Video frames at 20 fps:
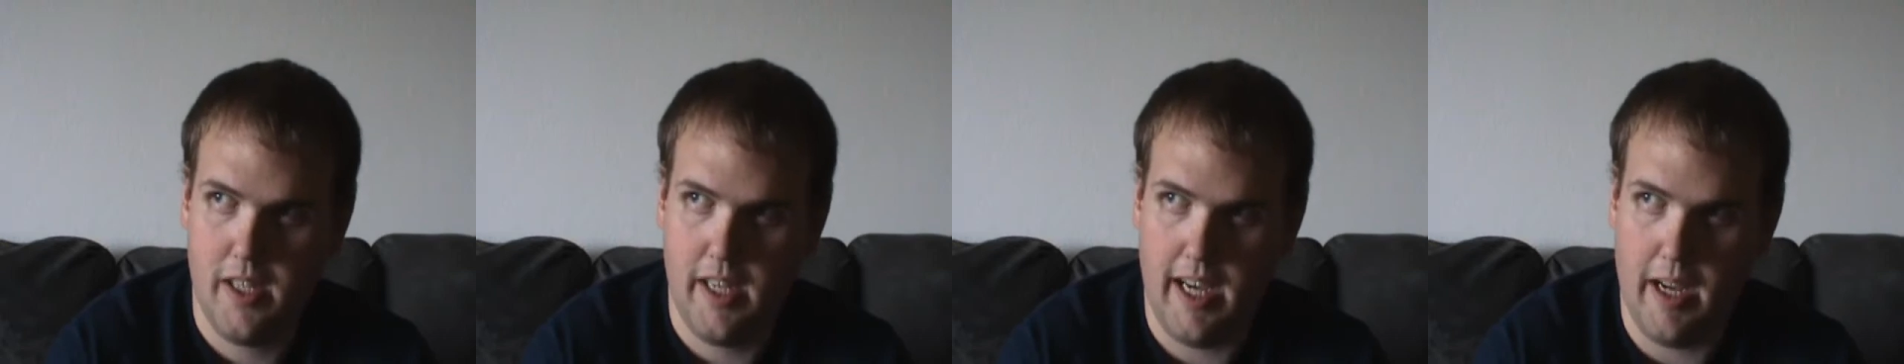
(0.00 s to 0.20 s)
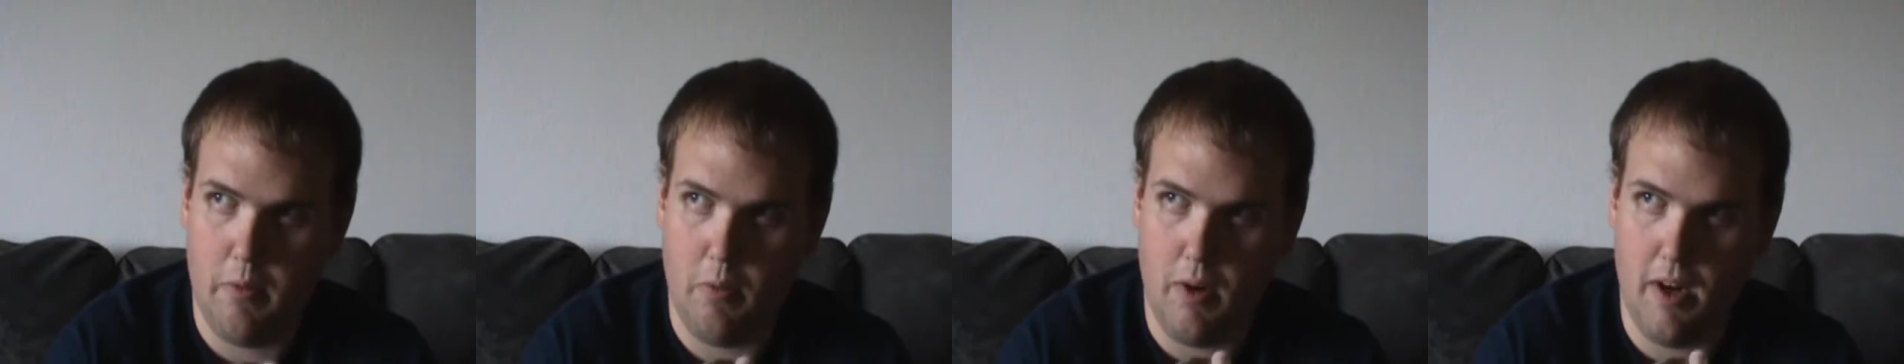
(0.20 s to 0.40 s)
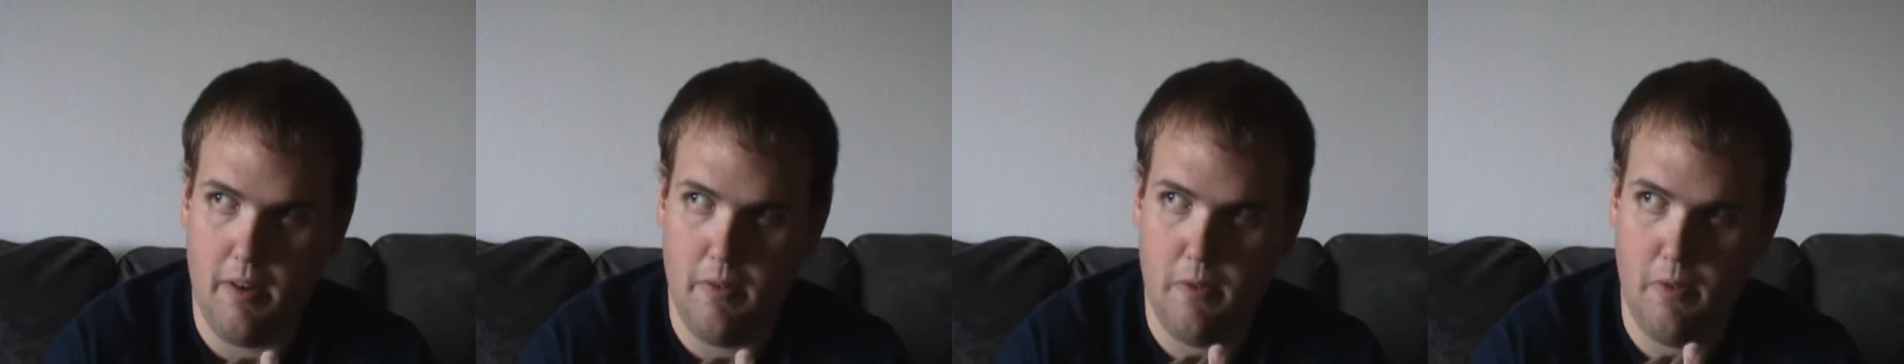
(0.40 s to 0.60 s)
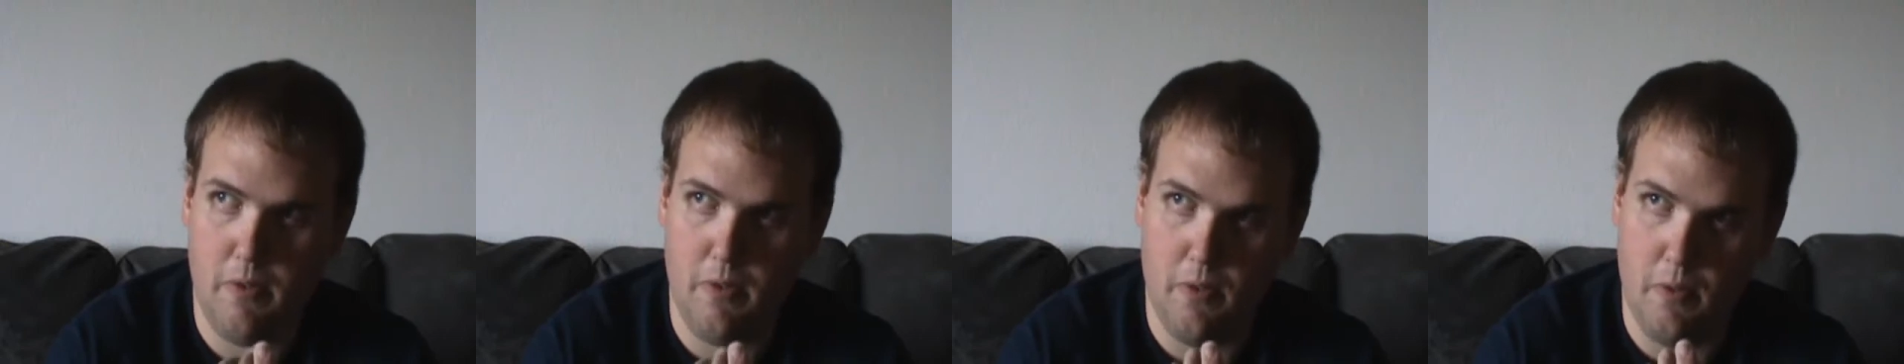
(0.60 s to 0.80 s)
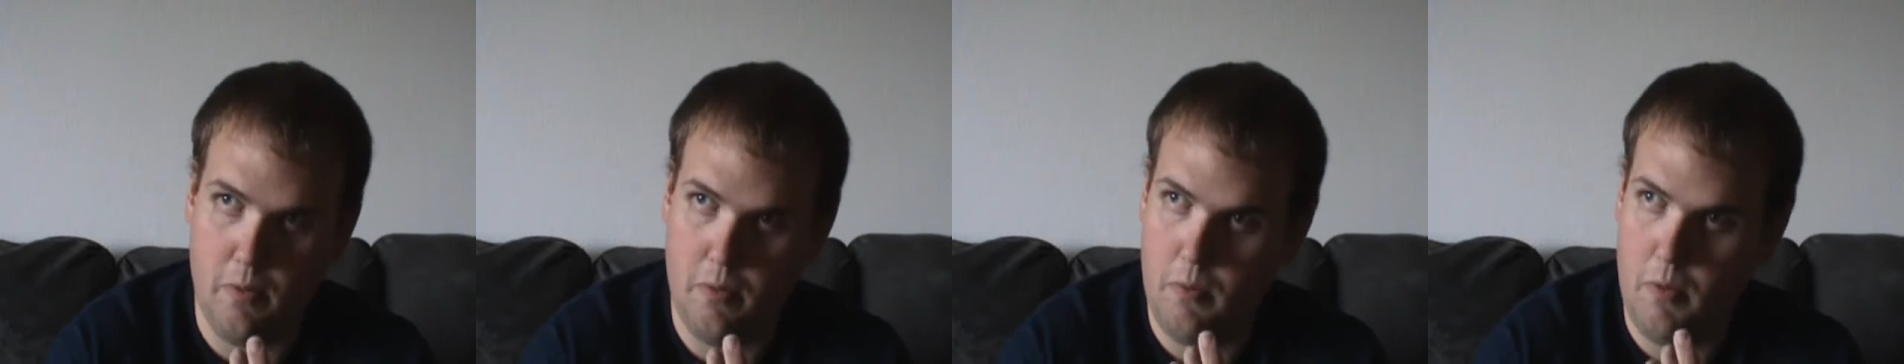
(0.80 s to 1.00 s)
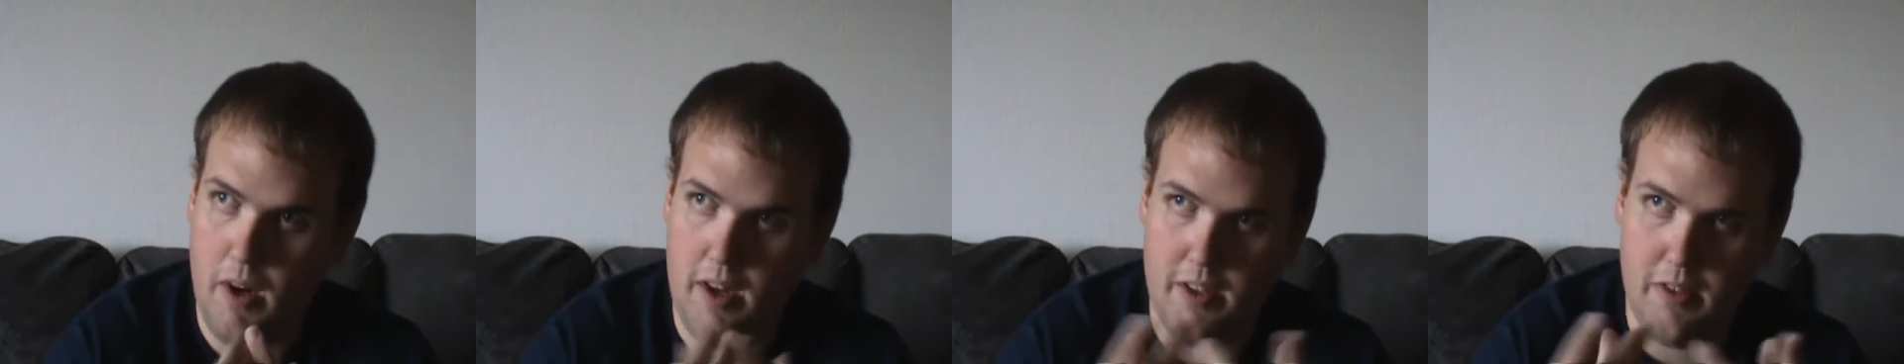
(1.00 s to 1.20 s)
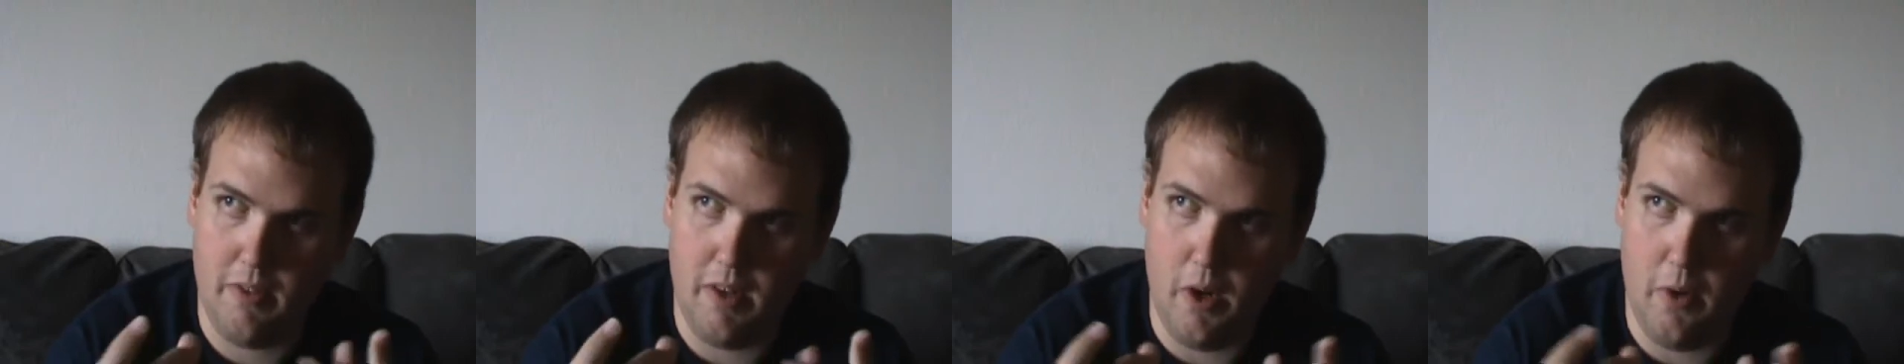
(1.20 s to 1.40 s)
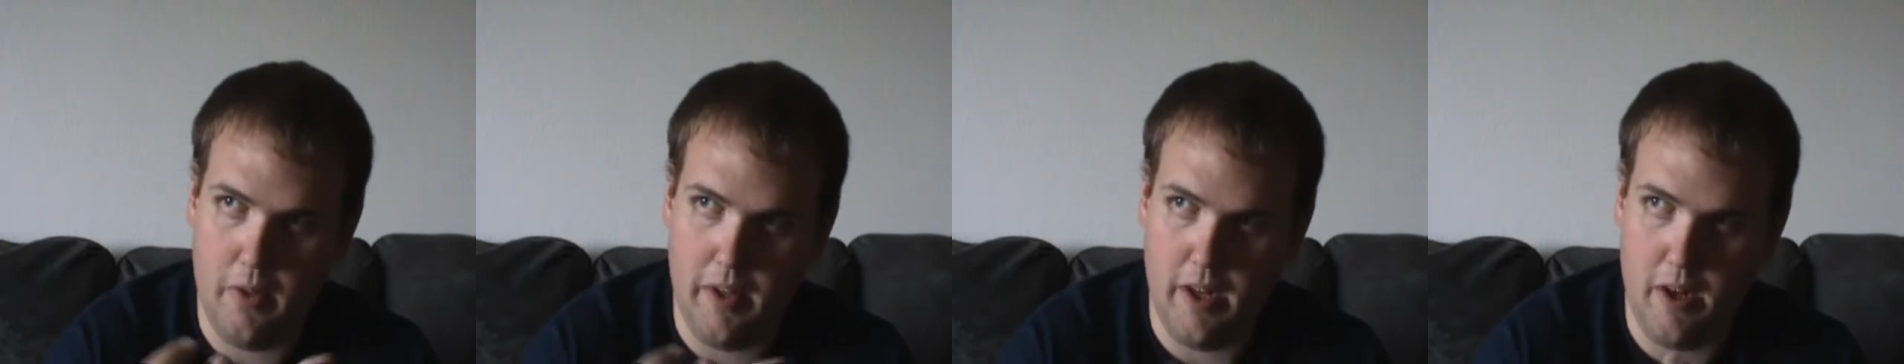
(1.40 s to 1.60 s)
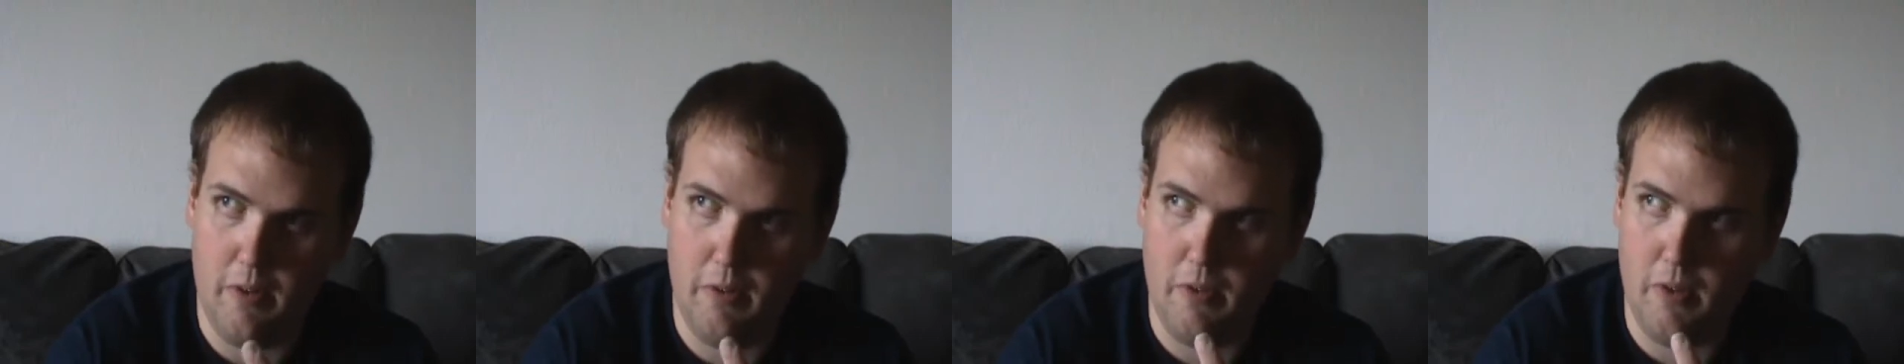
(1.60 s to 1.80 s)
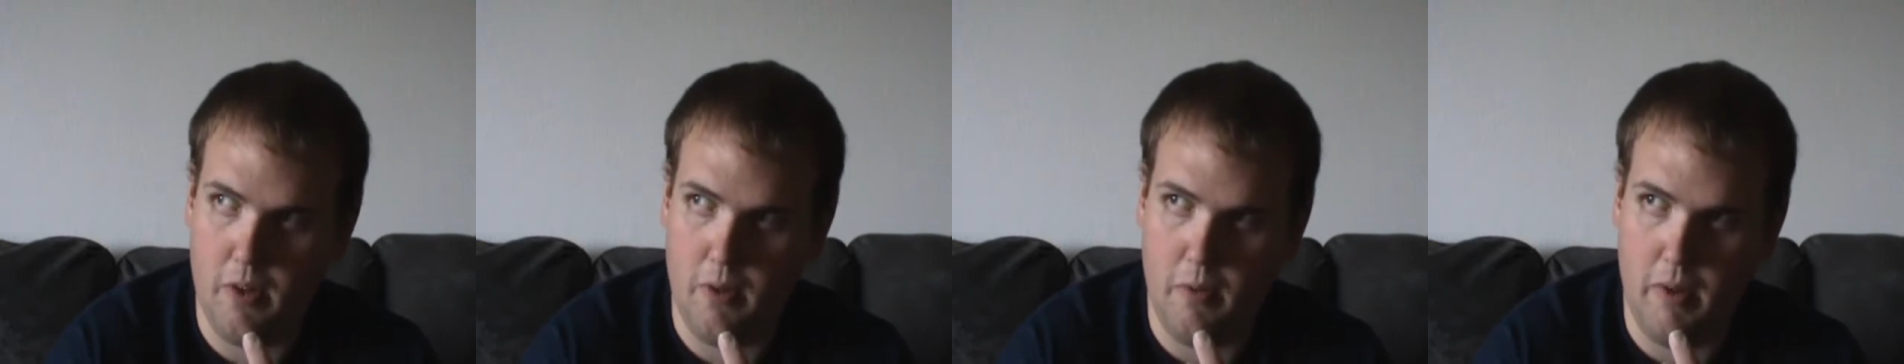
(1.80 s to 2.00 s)
and walked around there
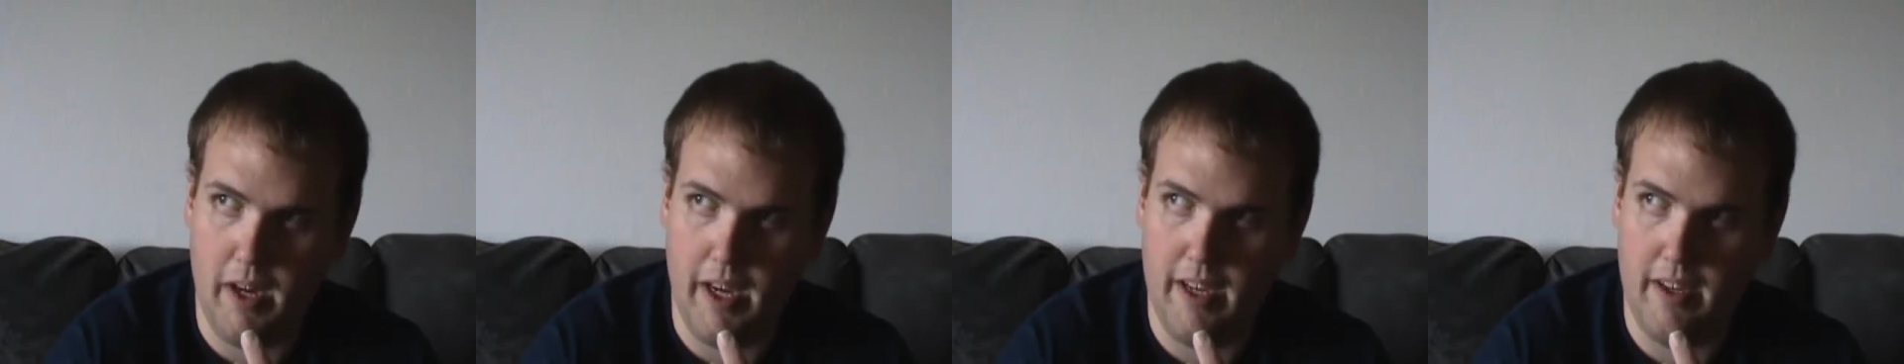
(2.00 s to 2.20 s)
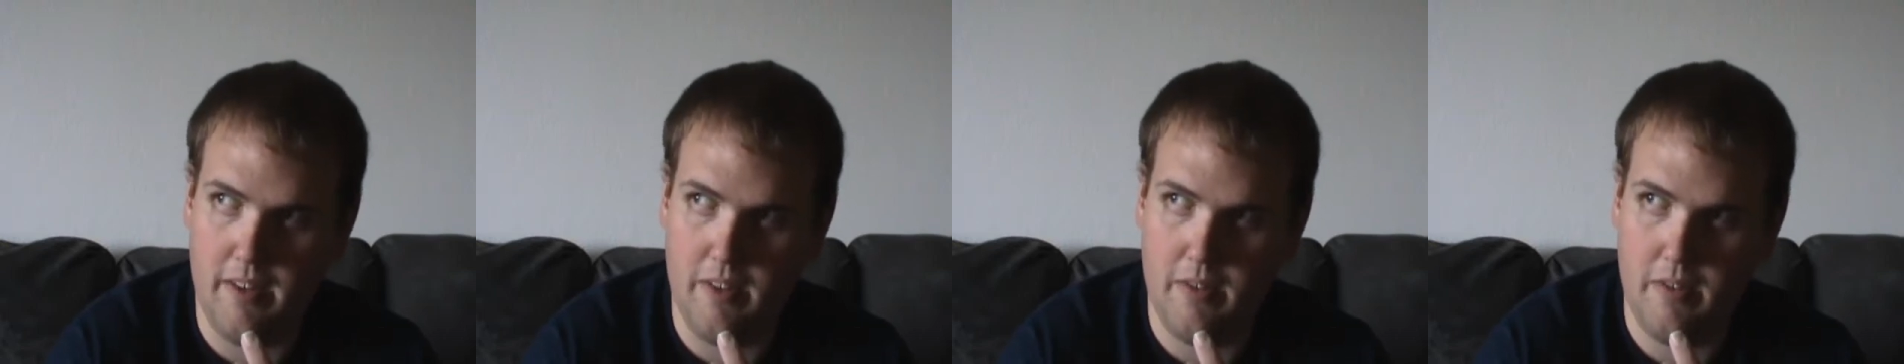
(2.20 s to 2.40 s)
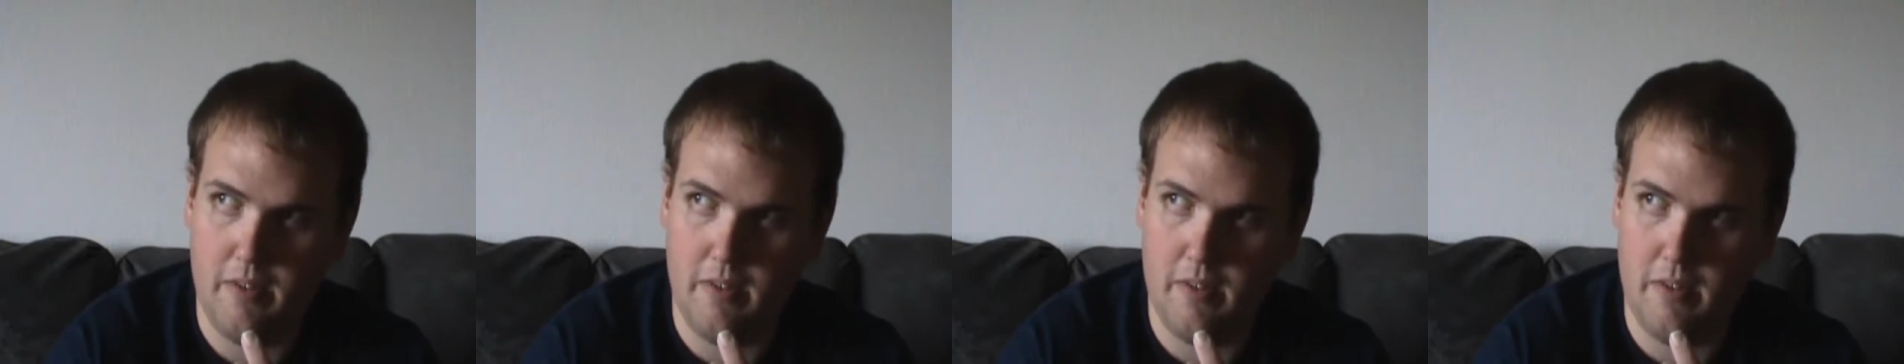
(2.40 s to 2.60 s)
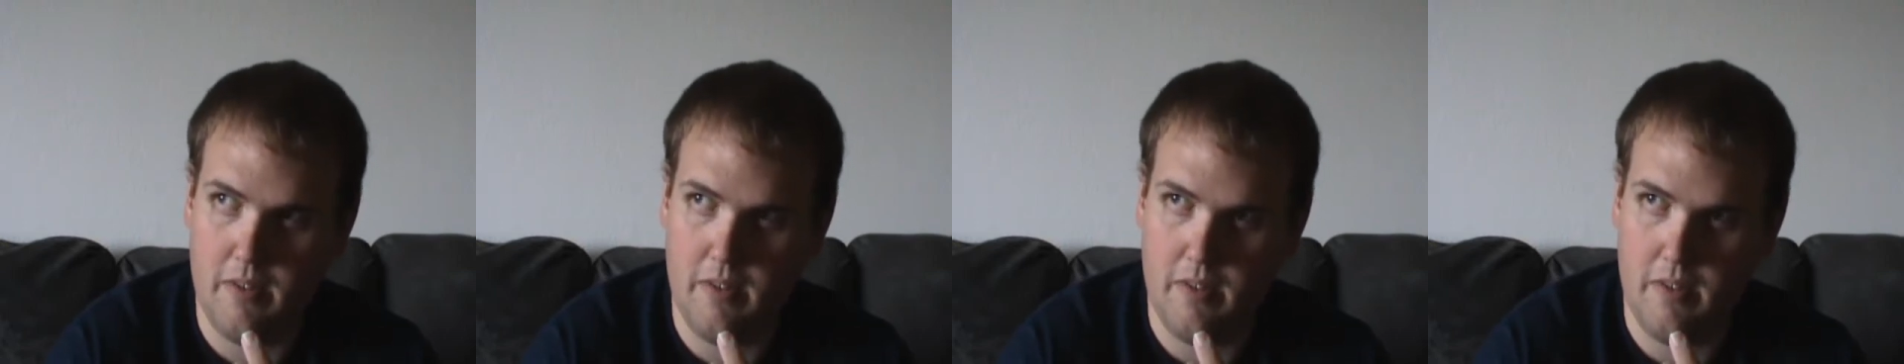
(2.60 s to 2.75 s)
for a while.